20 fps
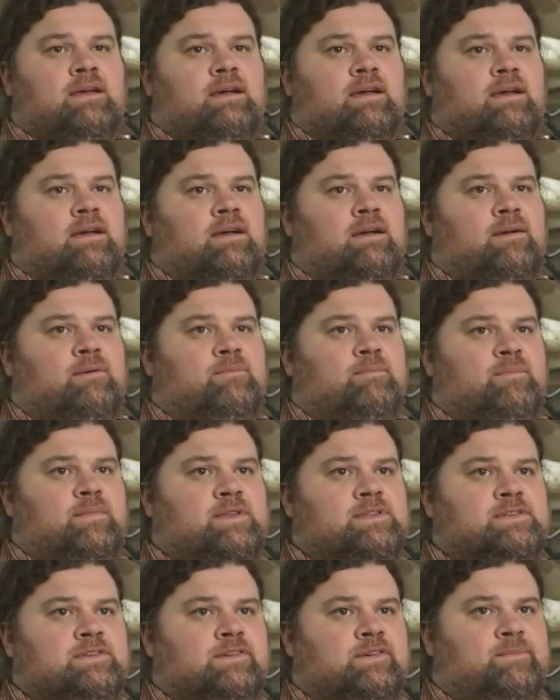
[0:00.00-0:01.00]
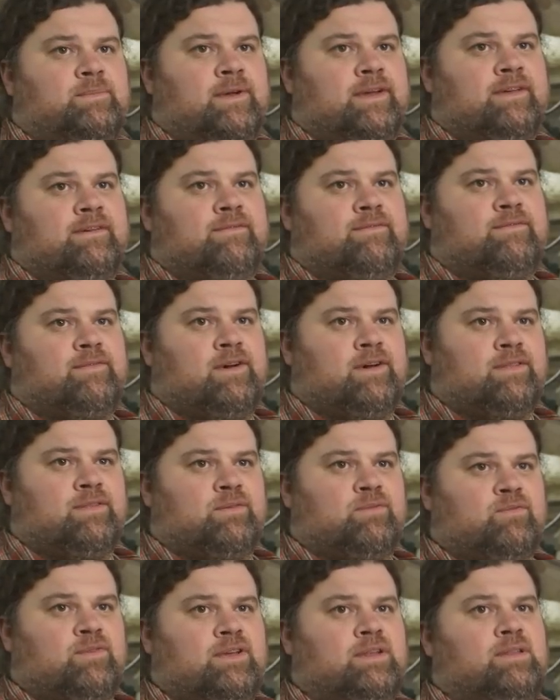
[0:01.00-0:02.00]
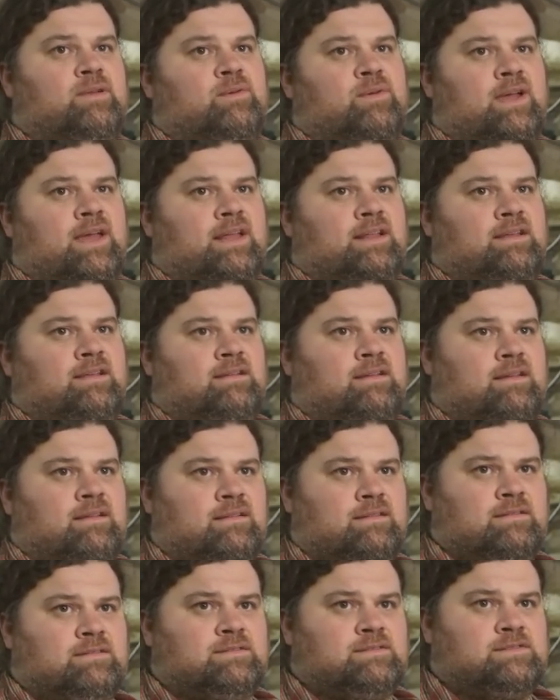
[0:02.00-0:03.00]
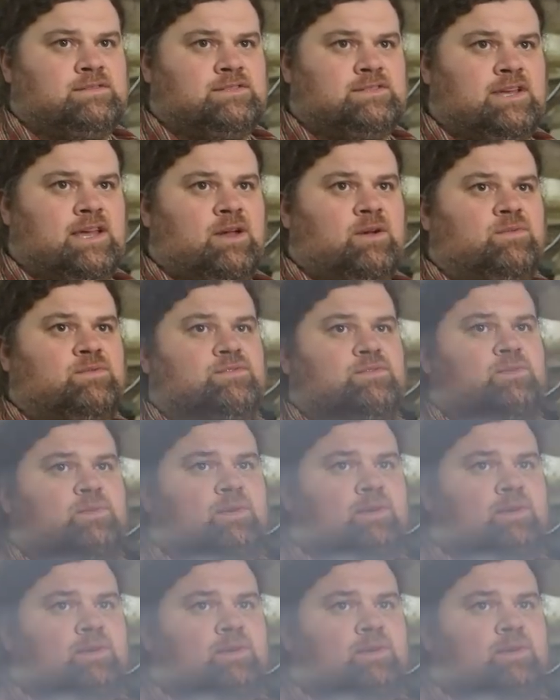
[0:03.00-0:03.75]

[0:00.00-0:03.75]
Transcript: until my father relocated it down to